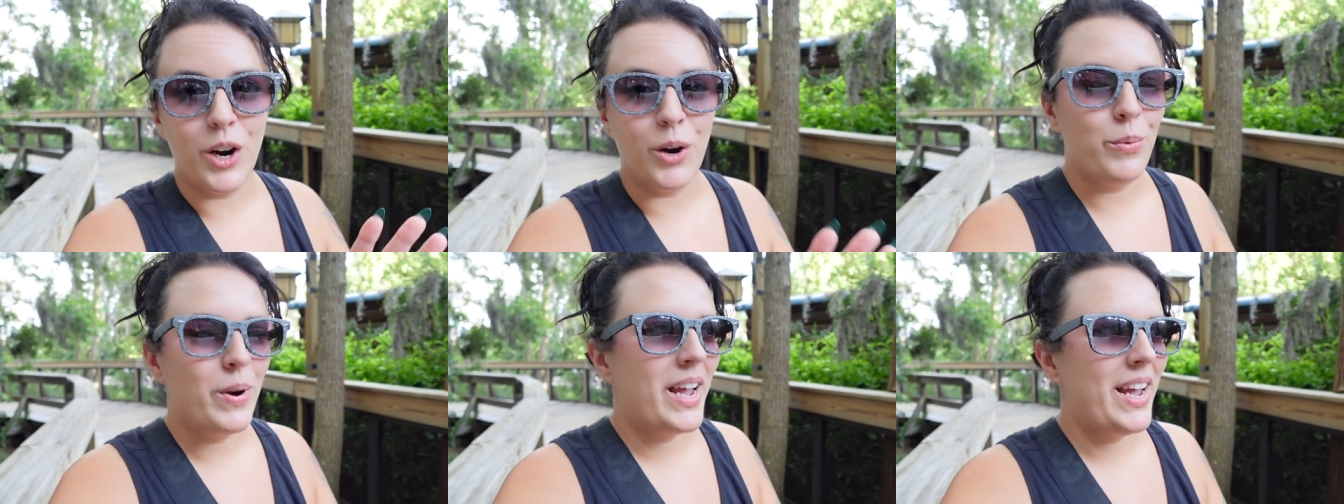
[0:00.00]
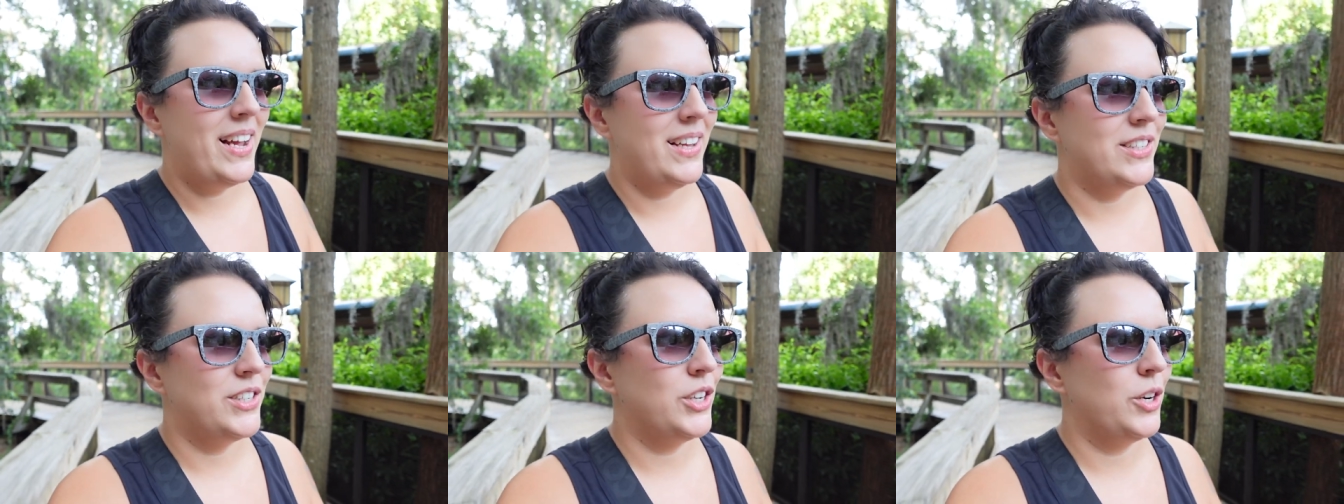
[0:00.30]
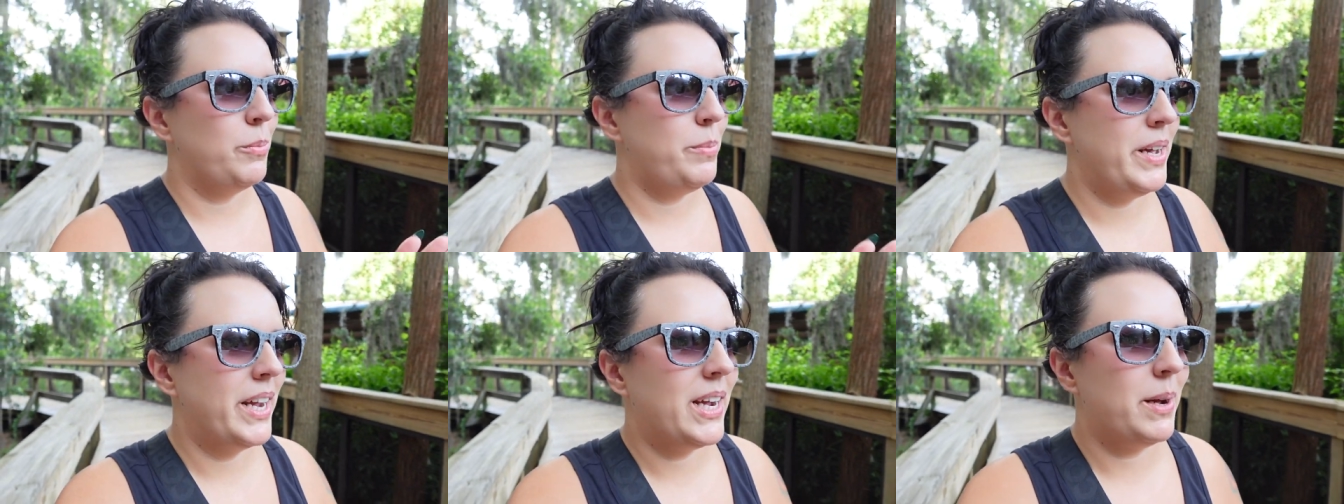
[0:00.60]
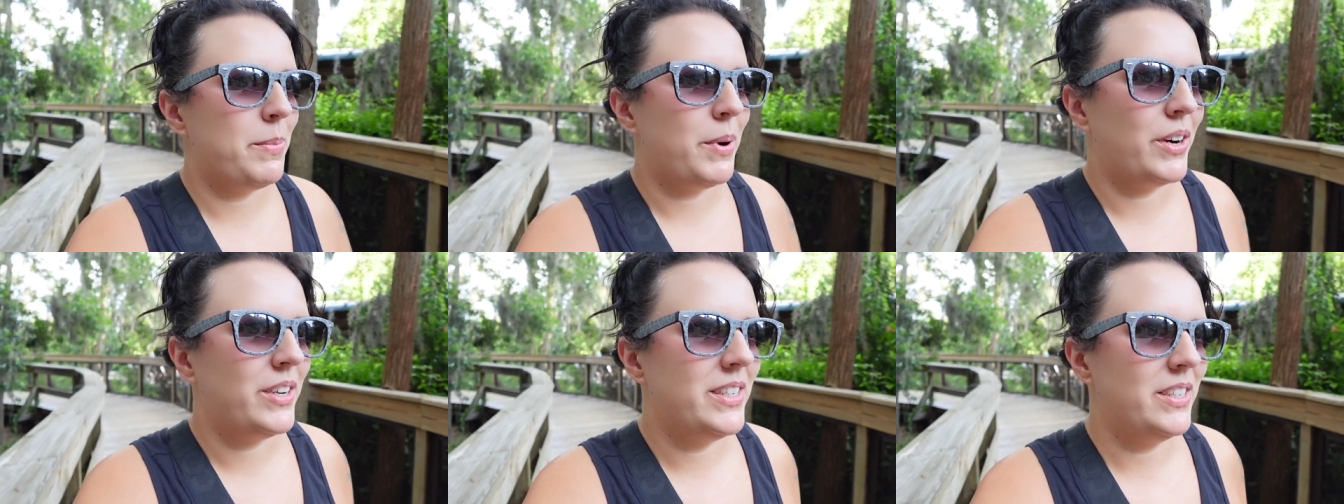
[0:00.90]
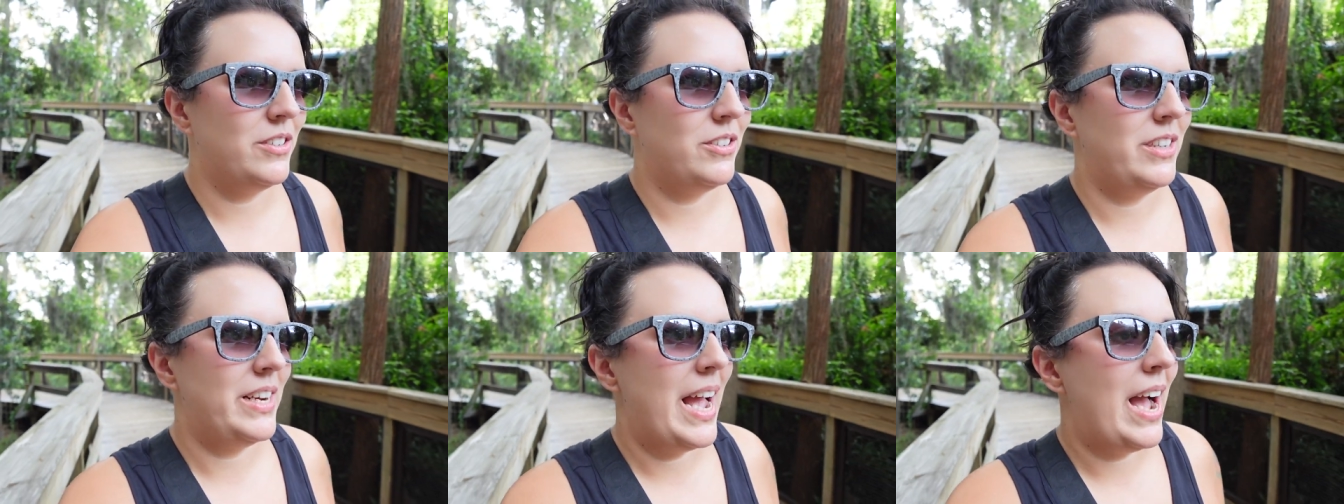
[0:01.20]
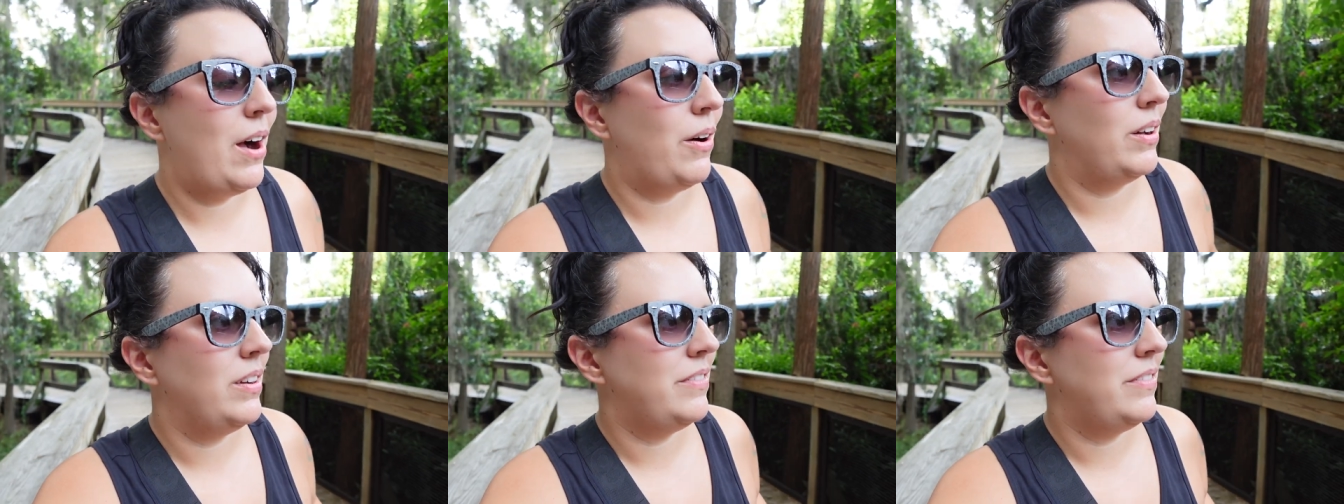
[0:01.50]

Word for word: our way to go pick up our dinner now.